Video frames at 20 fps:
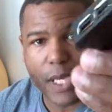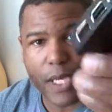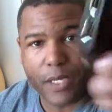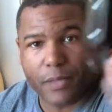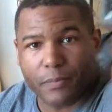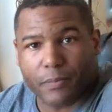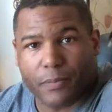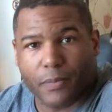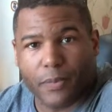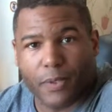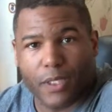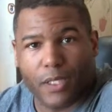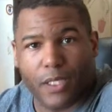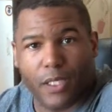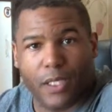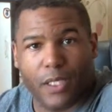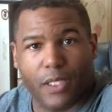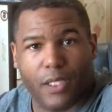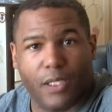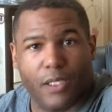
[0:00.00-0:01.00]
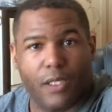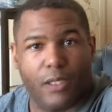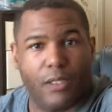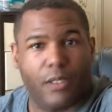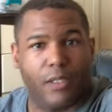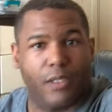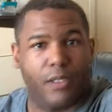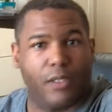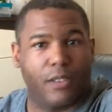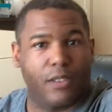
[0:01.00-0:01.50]
got them.
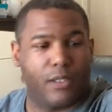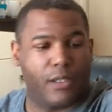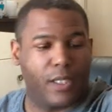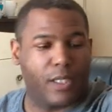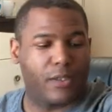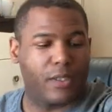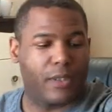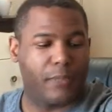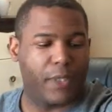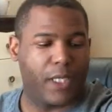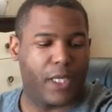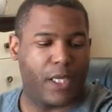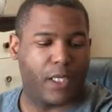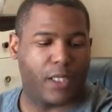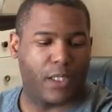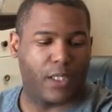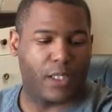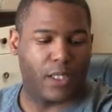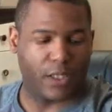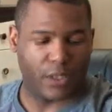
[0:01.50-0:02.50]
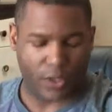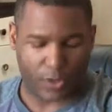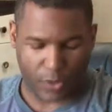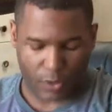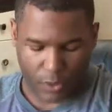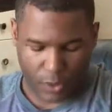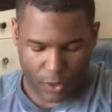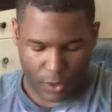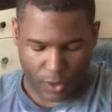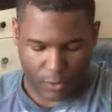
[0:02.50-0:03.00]
That'll come in handy. That just
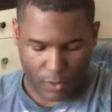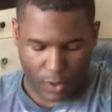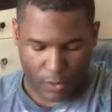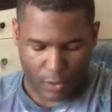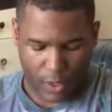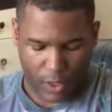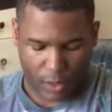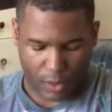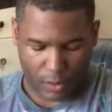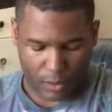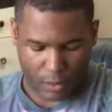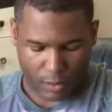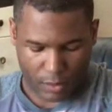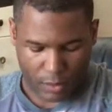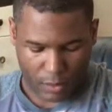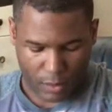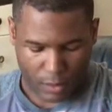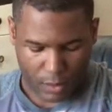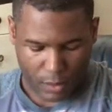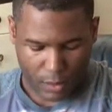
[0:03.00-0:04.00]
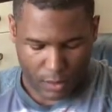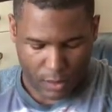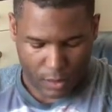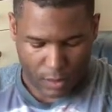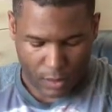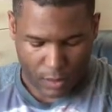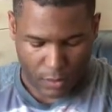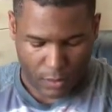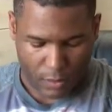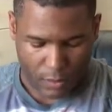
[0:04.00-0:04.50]
was a throw-in.
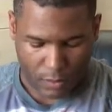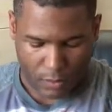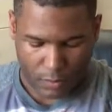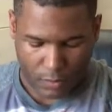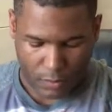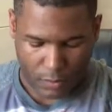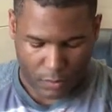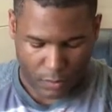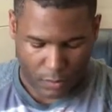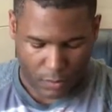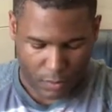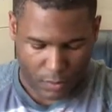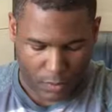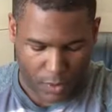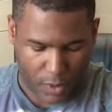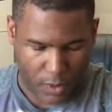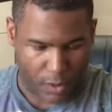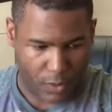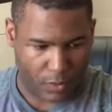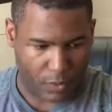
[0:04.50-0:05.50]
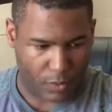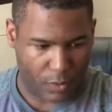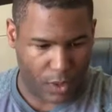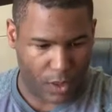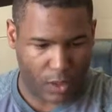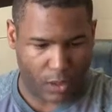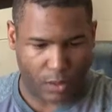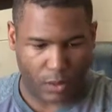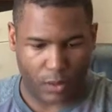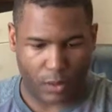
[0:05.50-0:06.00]
The
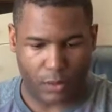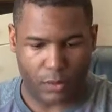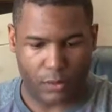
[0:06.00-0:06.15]
Real